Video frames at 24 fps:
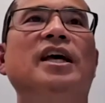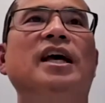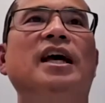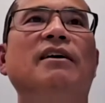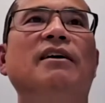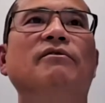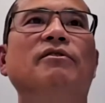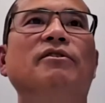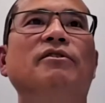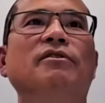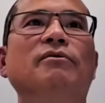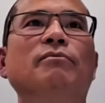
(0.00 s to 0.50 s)

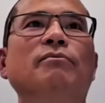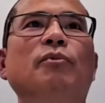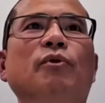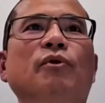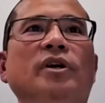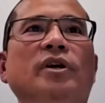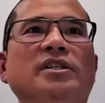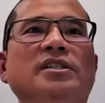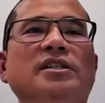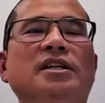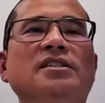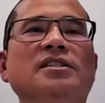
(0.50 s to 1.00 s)
much easier
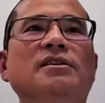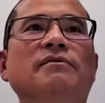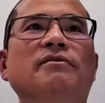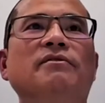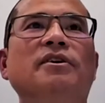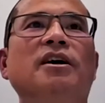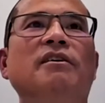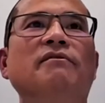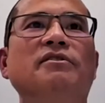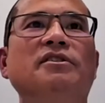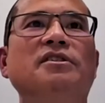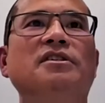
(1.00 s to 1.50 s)
to have
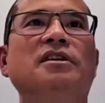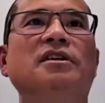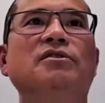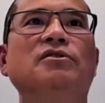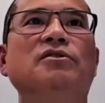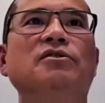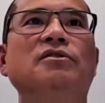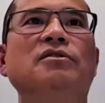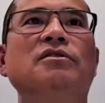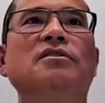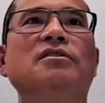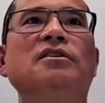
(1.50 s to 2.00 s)
a more
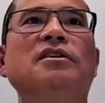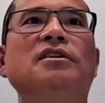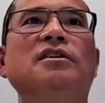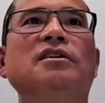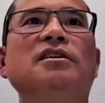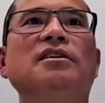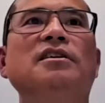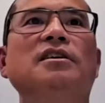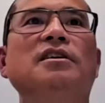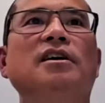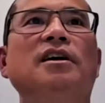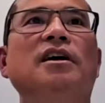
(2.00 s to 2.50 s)
extensive
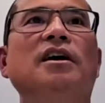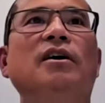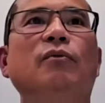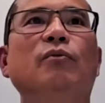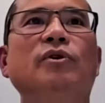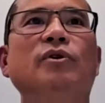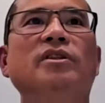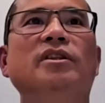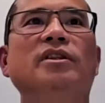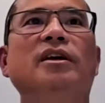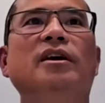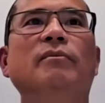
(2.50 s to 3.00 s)

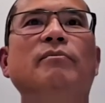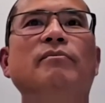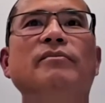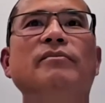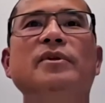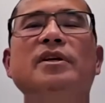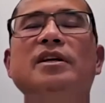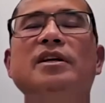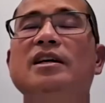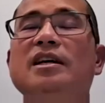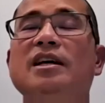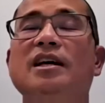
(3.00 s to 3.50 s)
conversation
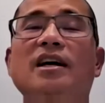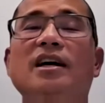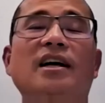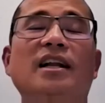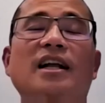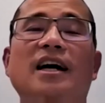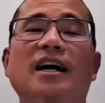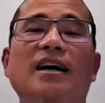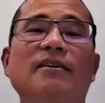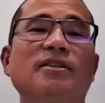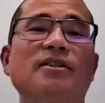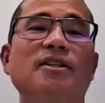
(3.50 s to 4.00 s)
uh, with
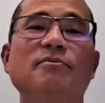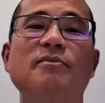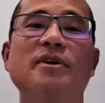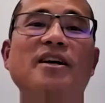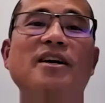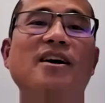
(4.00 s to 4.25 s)
them.